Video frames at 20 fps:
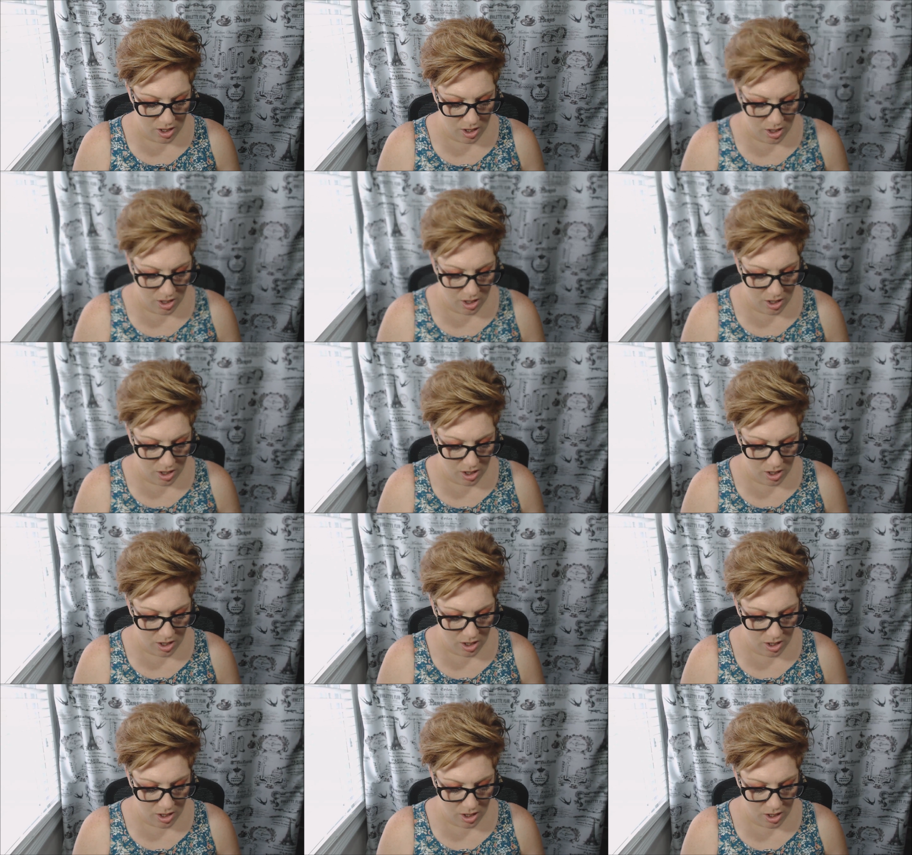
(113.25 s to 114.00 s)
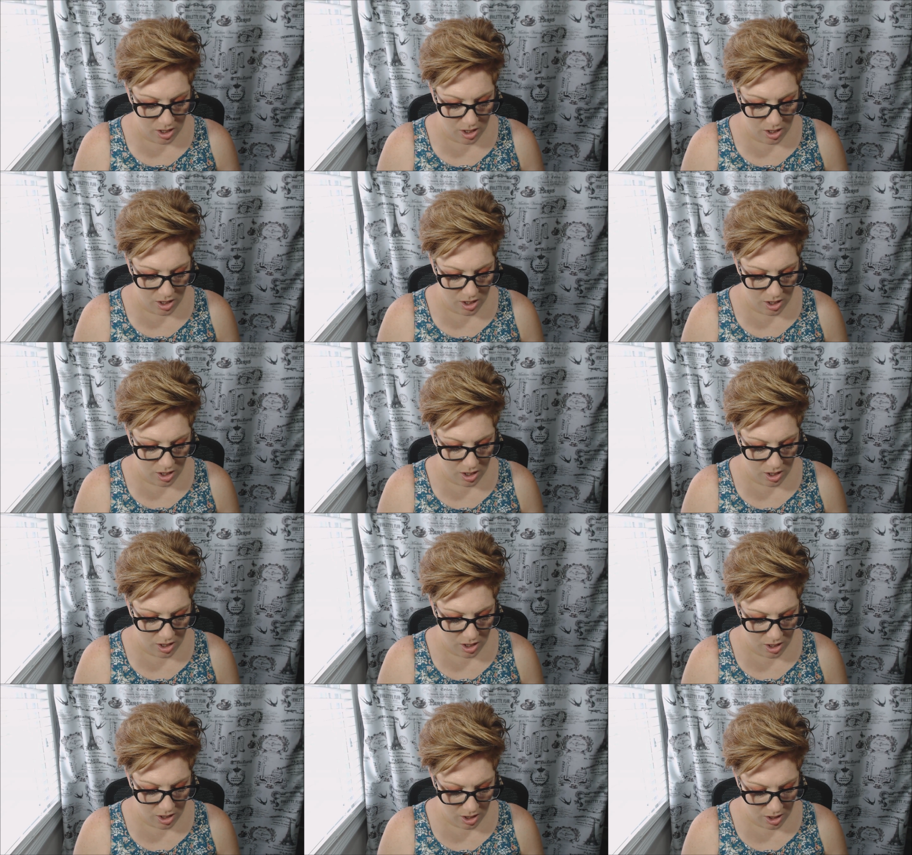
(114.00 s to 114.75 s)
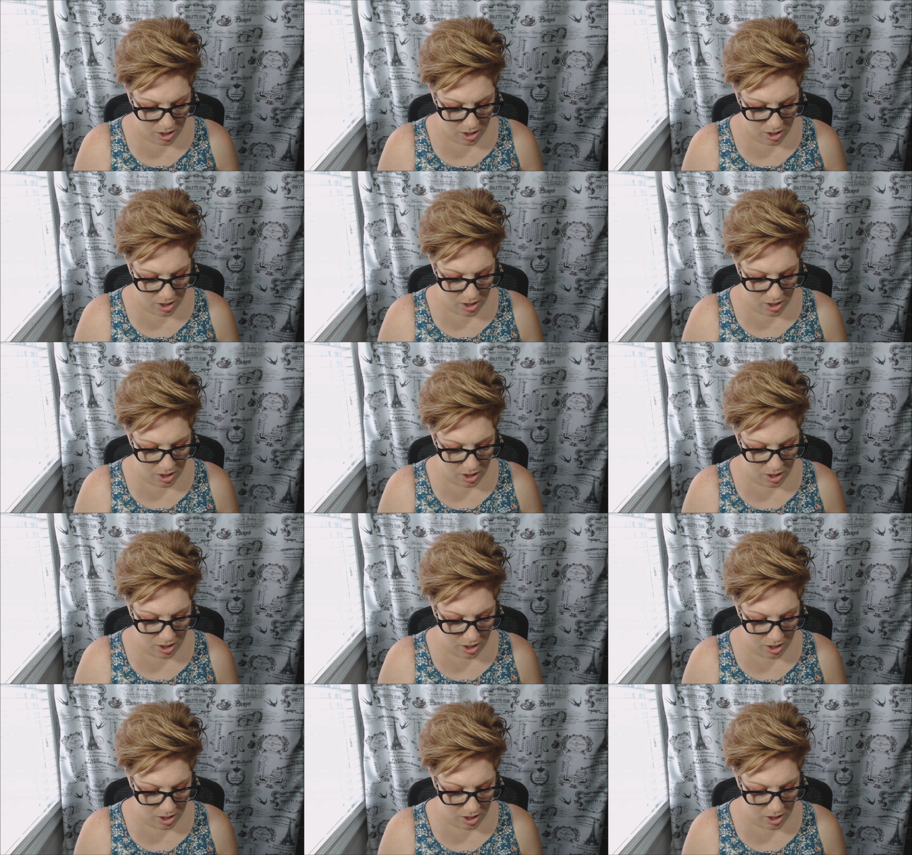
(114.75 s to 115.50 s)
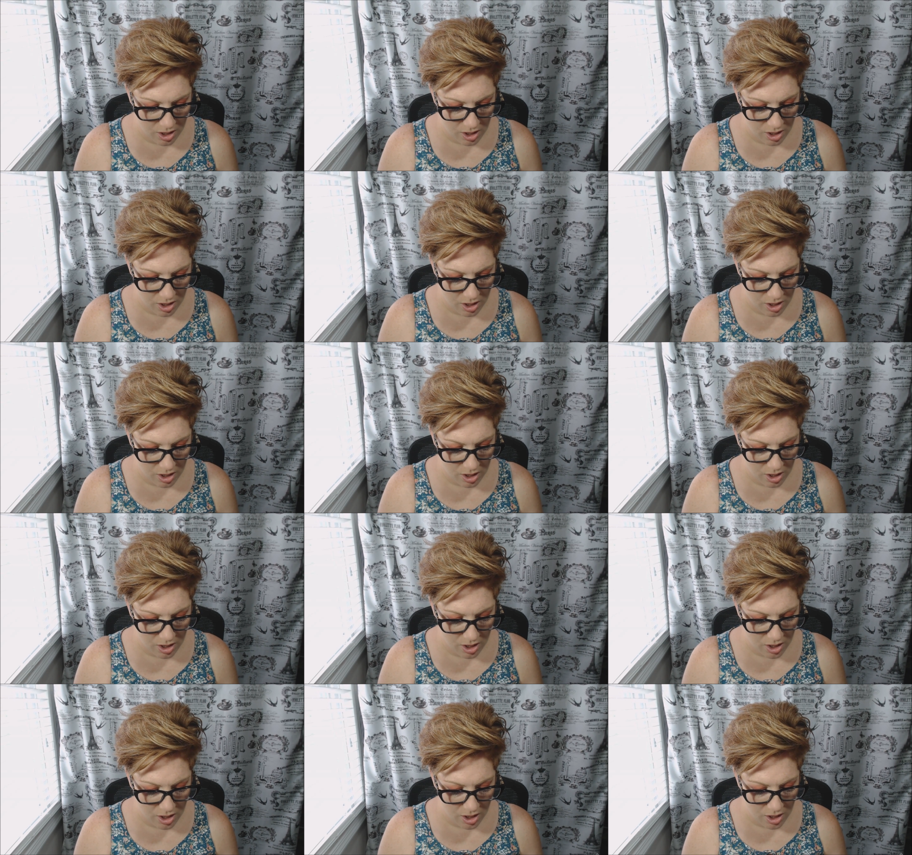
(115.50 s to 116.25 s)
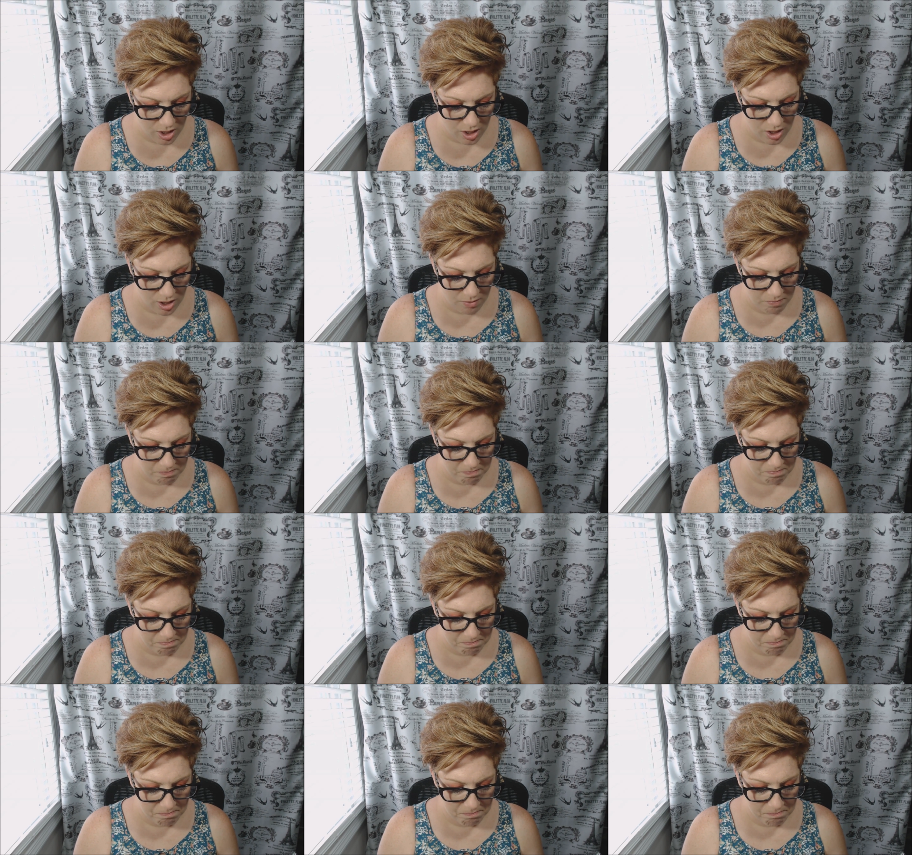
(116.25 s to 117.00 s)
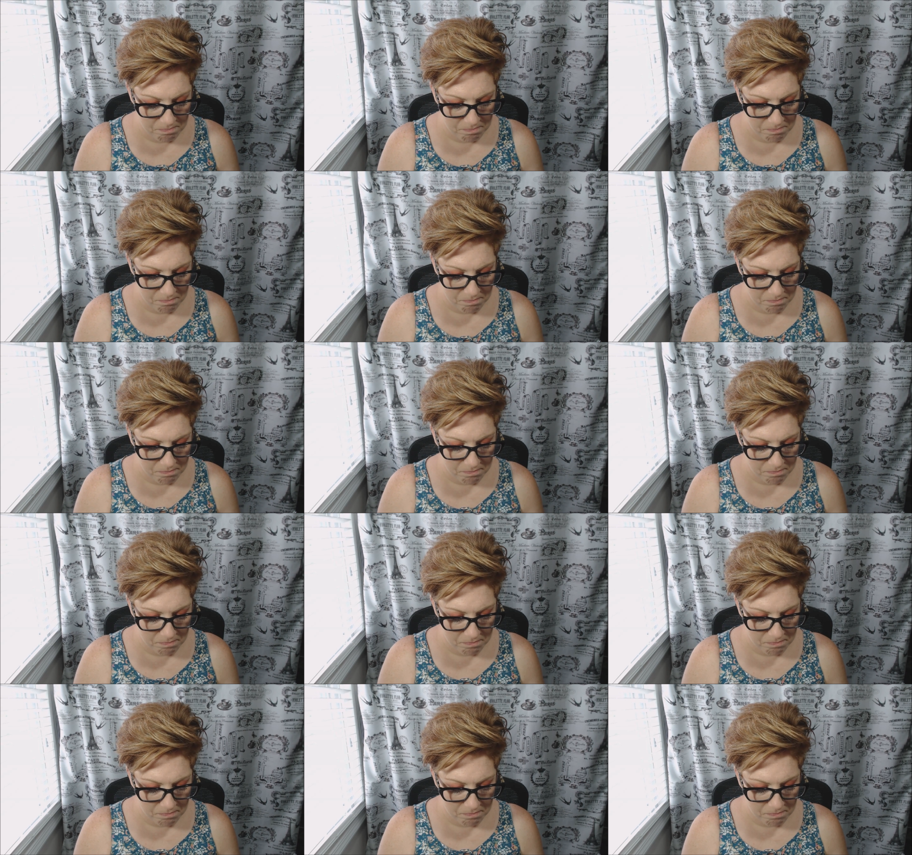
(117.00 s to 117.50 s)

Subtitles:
No one is speaking in this clip.